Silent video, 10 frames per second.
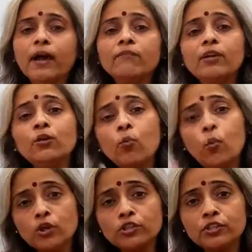And when you
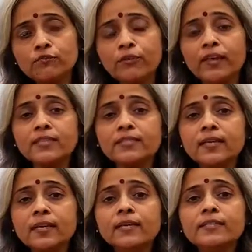wash the
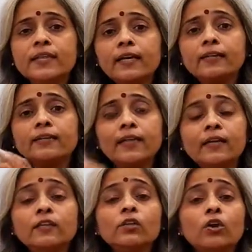face, take a
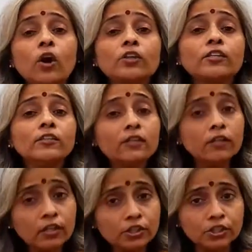thin cotton
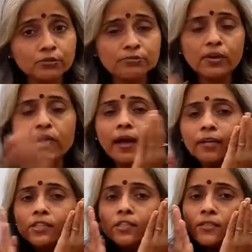kerchief
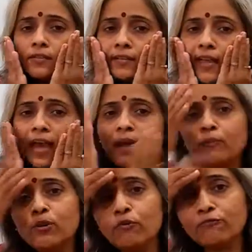and just
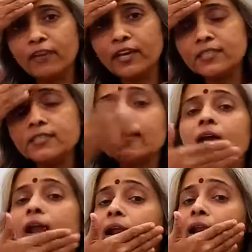dab your face
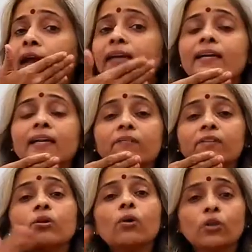lightly
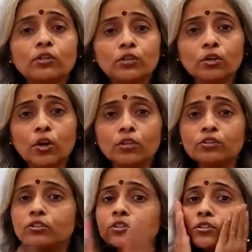with a cotton
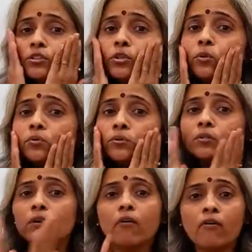cloth. Don't
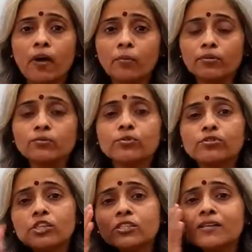rub. So
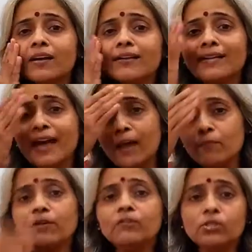just
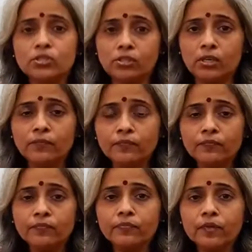dab the skin
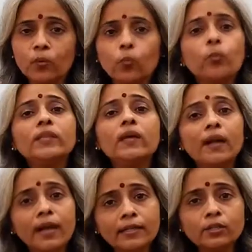with a
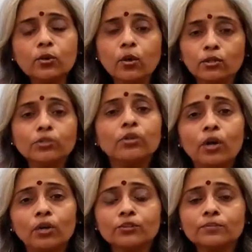light cotton
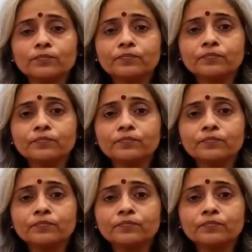cloth.